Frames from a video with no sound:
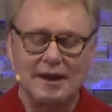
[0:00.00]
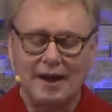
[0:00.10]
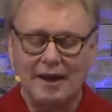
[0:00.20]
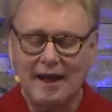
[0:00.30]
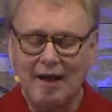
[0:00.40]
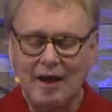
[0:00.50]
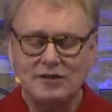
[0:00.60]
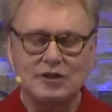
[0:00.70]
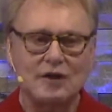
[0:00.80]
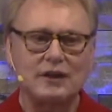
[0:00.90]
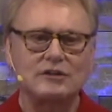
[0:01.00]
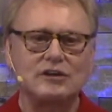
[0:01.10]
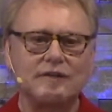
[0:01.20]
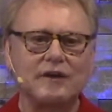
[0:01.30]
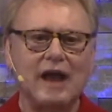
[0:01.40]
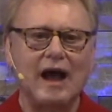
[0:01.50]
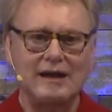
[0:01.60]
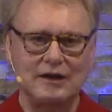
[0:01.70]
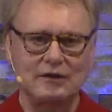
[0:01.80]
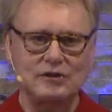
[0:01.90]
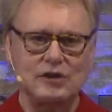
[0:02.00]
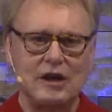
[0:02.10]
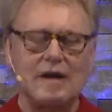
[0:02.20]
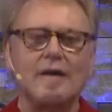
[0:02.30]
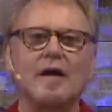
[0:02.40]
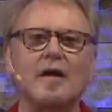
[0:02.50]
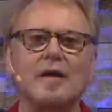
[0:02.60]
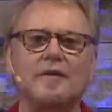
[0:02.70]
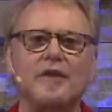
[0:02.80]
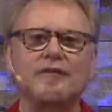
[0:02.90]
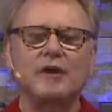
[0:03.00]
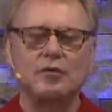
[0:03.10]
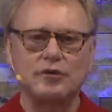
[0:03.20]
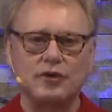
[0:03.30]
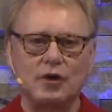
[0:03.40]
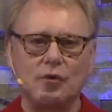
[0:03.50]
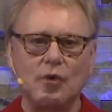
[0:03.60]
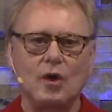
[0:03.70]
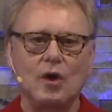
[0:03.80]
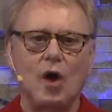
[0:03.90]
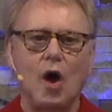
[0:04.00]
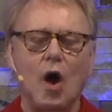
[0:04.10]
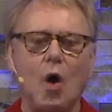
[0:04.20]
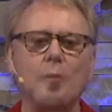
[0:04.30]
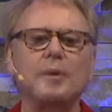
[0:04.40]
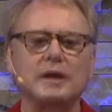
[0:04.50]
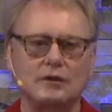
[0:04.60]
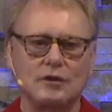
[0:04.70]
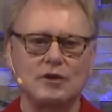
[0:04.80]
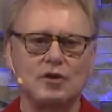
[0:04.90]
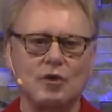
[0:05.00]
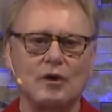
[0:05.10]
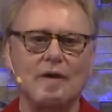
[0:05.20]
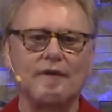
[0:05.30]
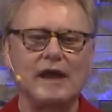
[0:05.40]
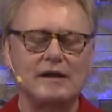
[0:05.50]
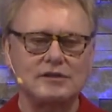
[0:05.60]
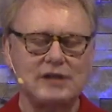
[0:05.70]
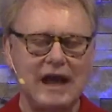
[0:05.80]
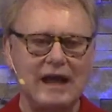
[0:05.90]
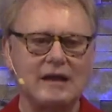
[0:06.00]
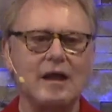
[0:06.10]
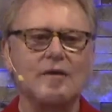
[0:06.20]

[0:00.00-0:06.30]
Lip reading: and how I saw things differently, I noticed that there was no opening to the door on the outside.